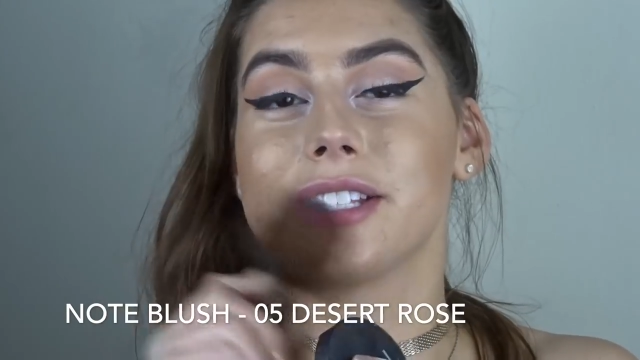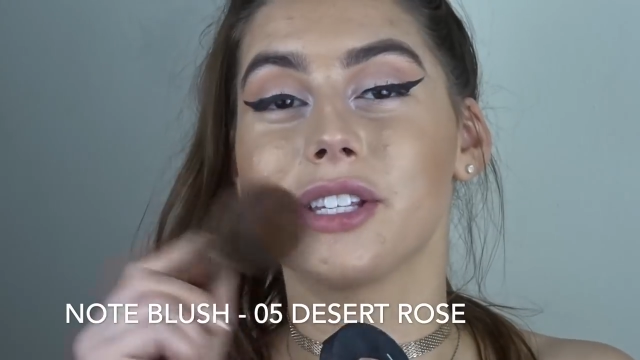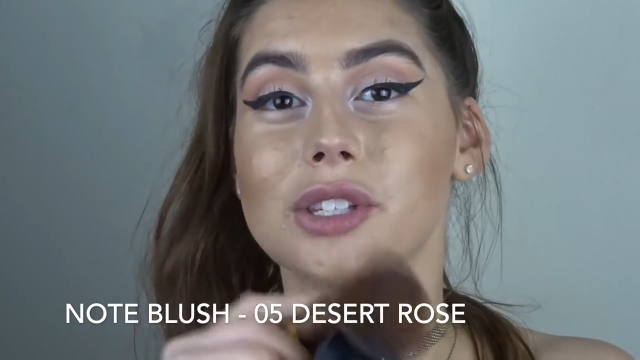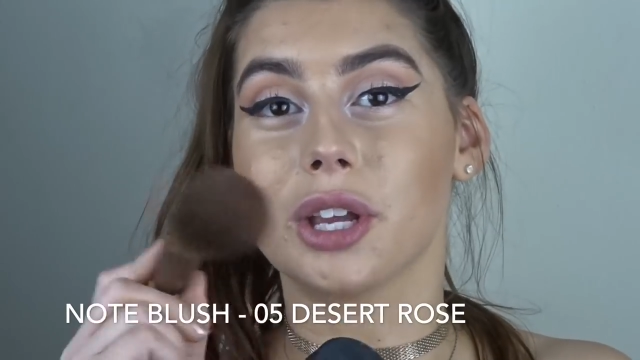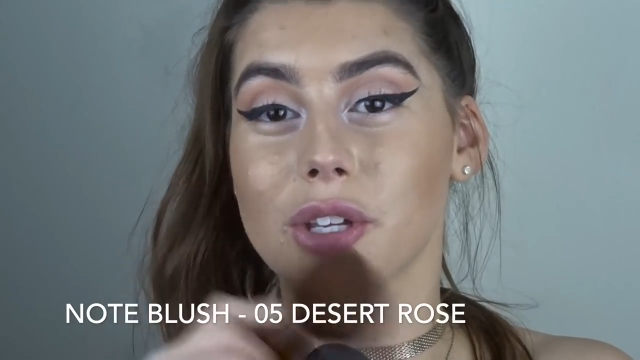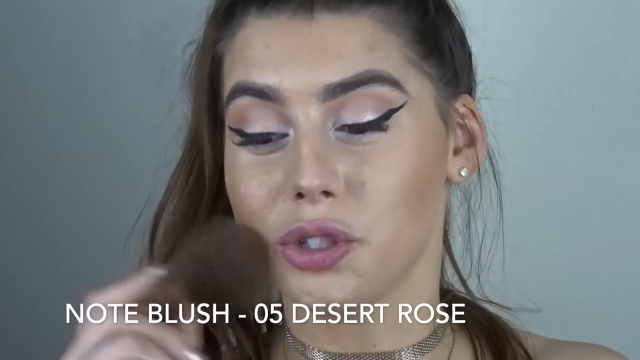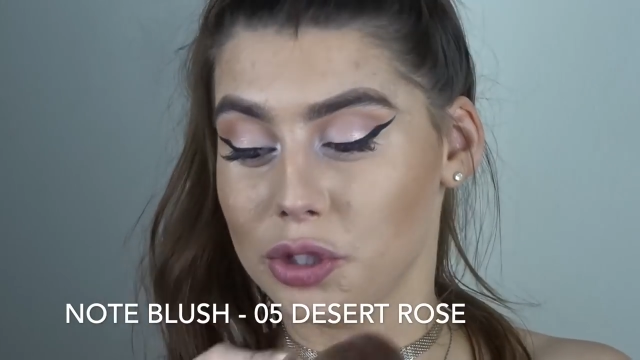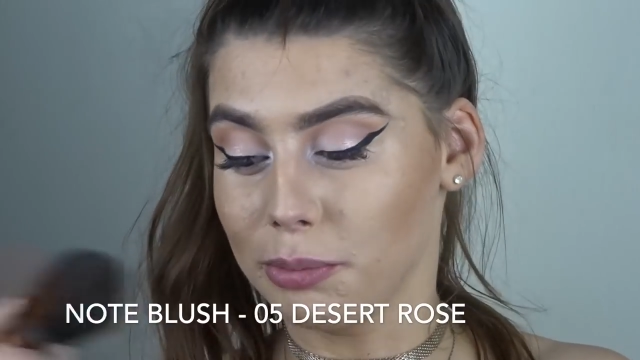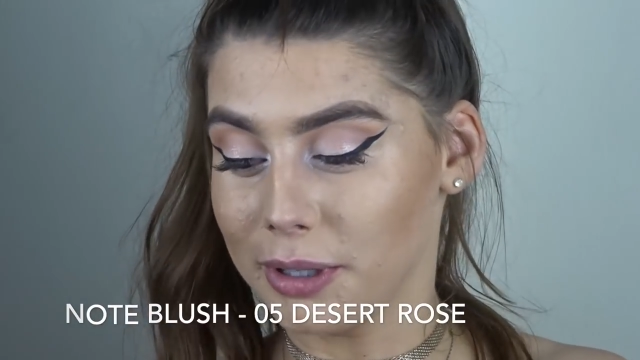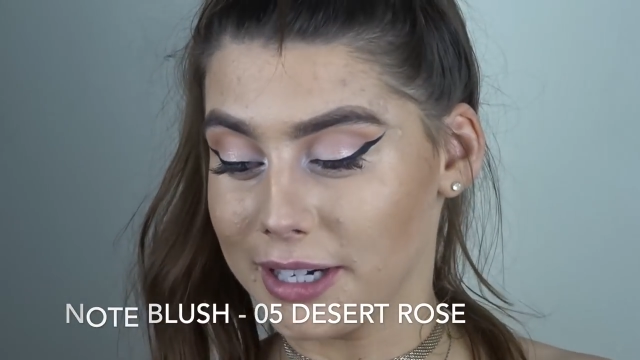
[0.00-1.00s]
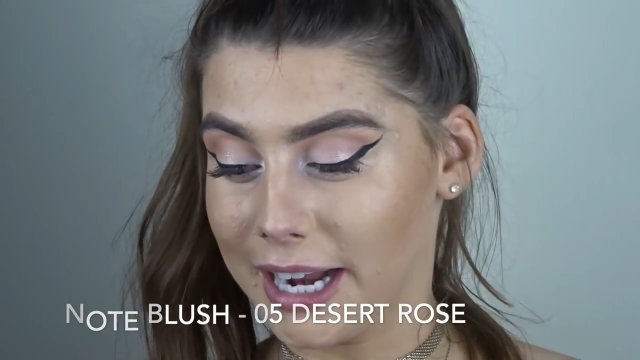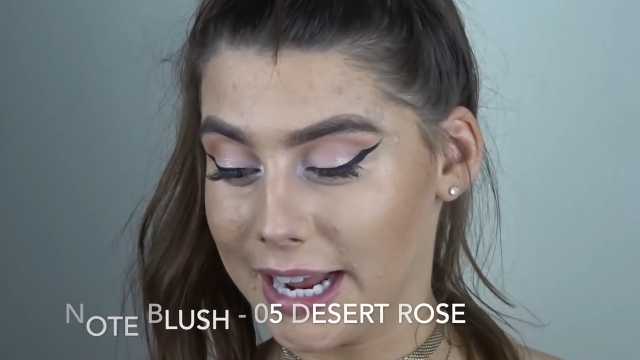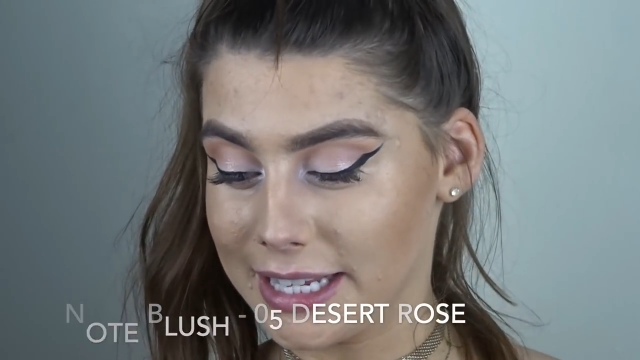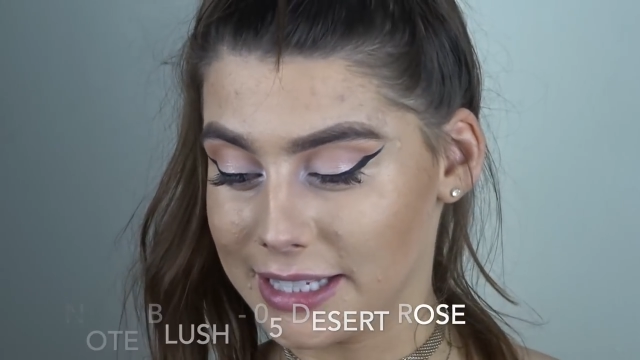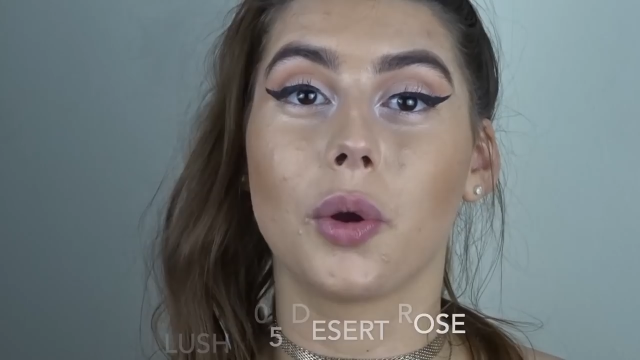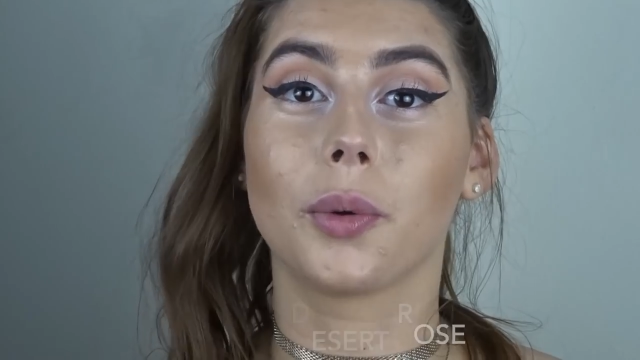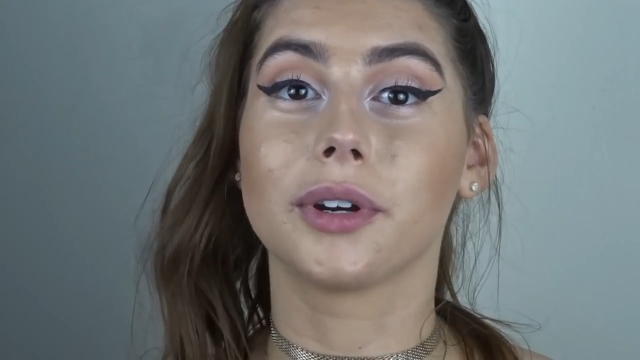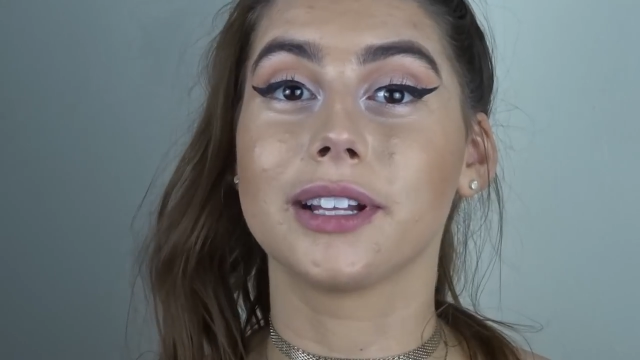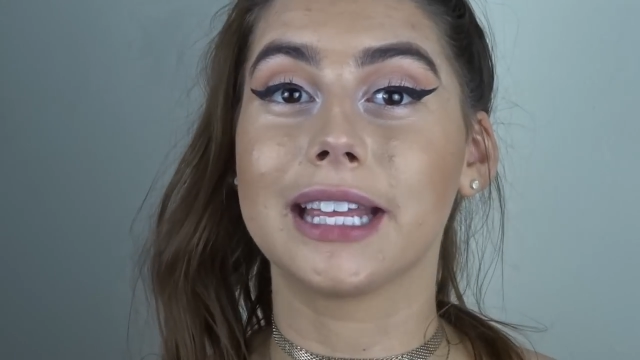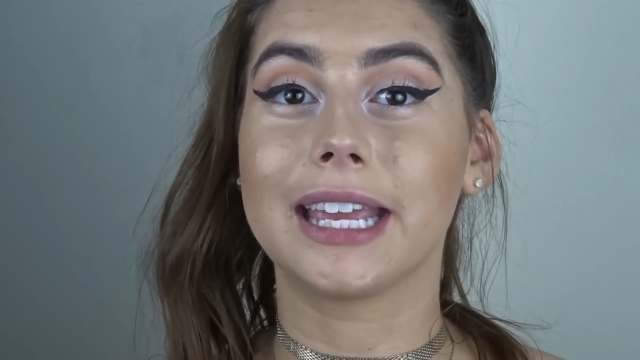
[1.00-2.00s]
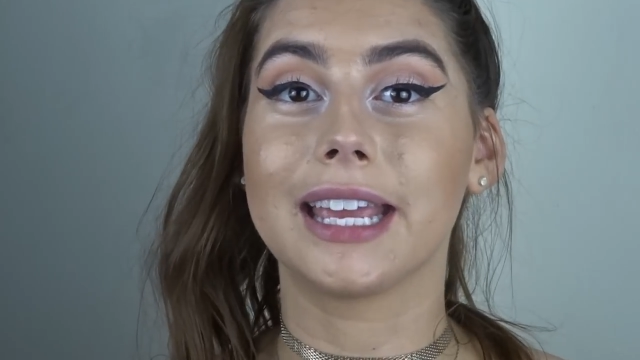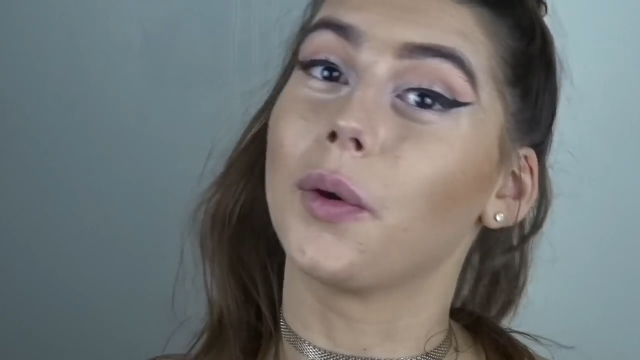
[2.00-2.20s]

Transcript: This is like a super nice, corally,